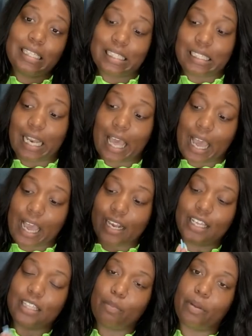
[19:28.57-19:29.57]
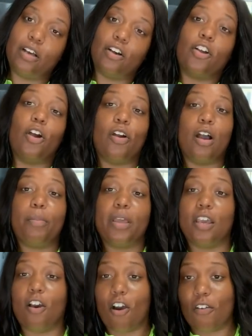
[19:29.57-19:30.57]
slide, hit the bell, go up,
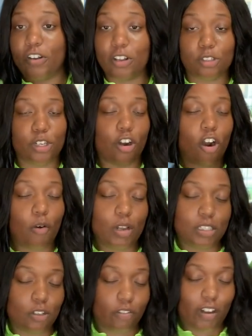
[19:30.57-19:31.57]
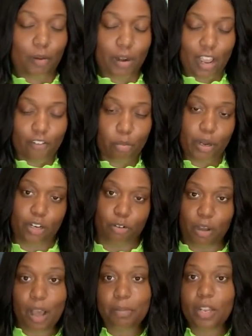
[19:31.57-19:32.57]
hit all videos so you're always notified when I have a brand new
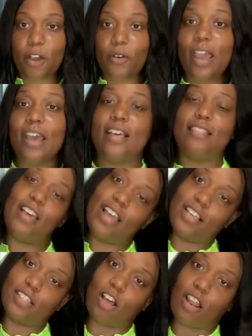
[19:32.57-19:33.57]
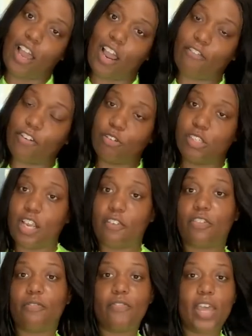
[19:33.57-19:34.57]
upload. That is all I have for you today
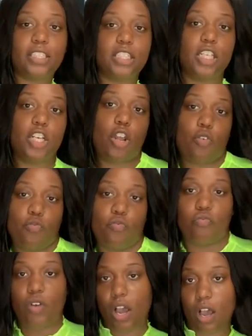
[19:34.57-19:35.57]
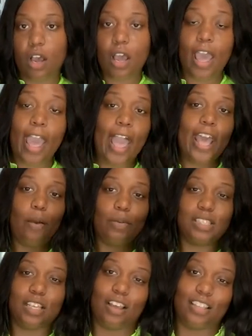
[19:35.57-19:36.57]
from Fashion Nova. And I will
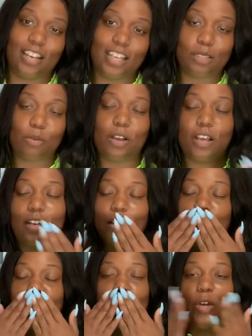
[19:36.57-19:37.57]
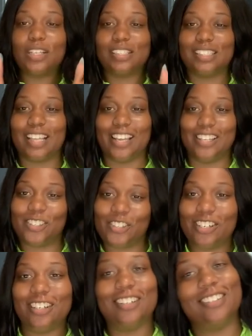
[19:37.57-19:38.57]
see y'all in the next one. Stay
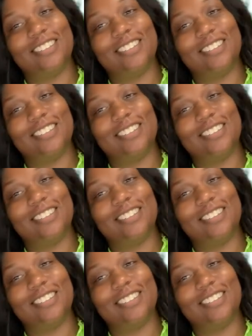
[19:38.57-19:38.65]
true.